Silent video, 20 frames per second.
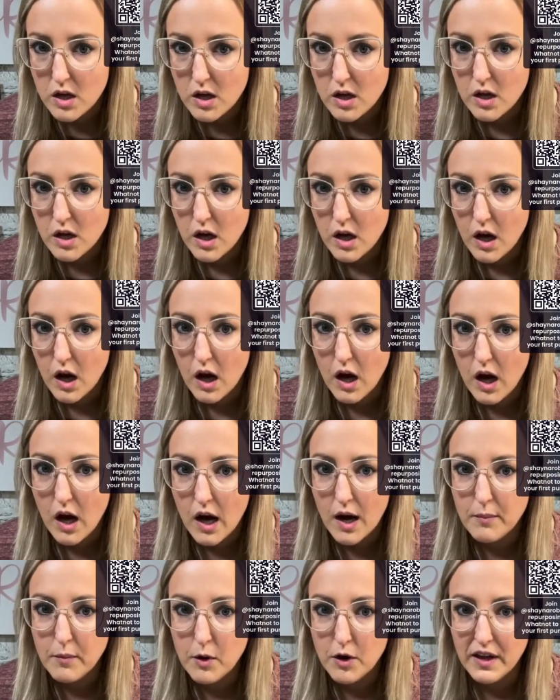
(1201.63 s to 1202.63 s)
Are the
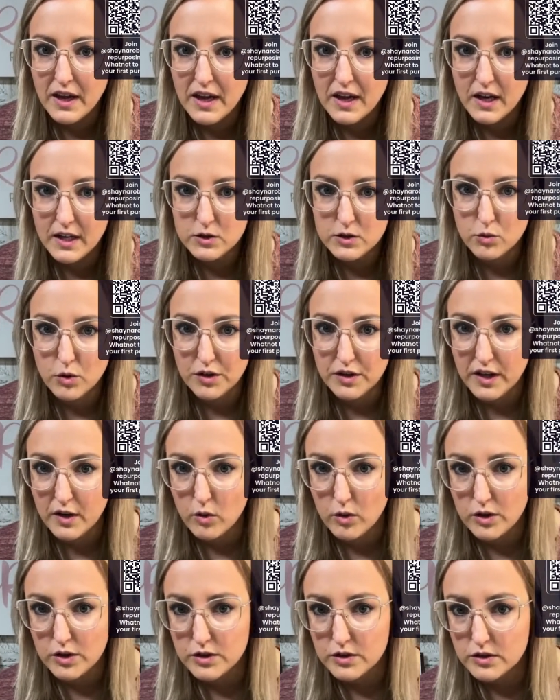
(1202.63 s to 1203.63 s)
heat guns worth it, or
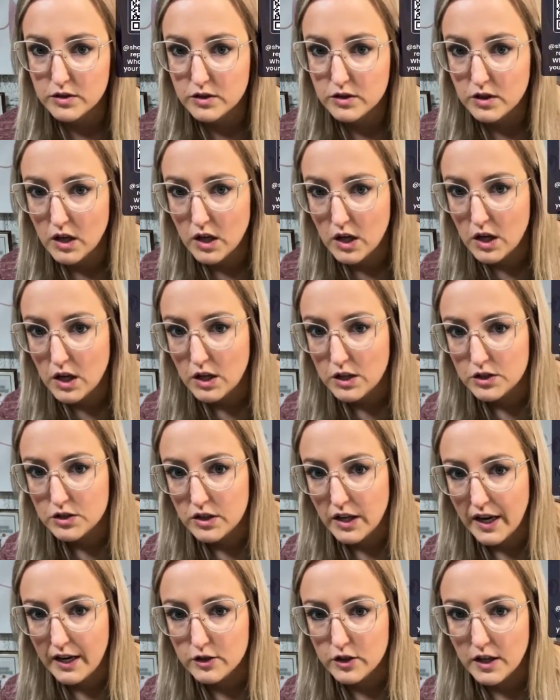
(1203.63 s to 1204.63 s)
just a hairdryer?
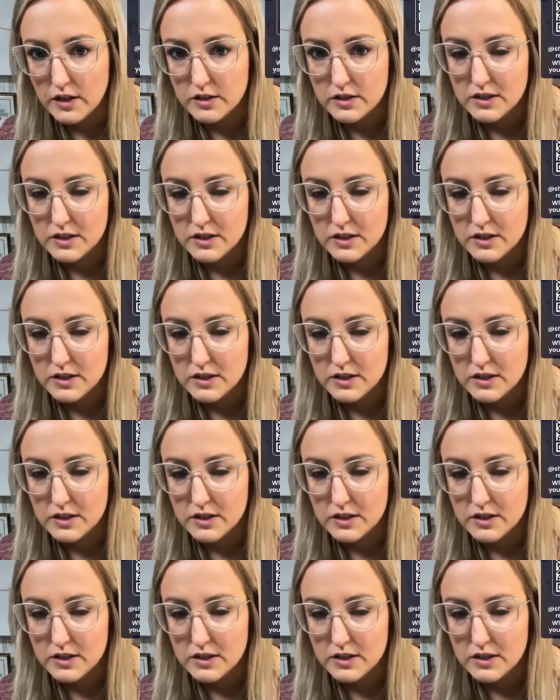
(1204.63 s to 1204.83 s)
Just thing.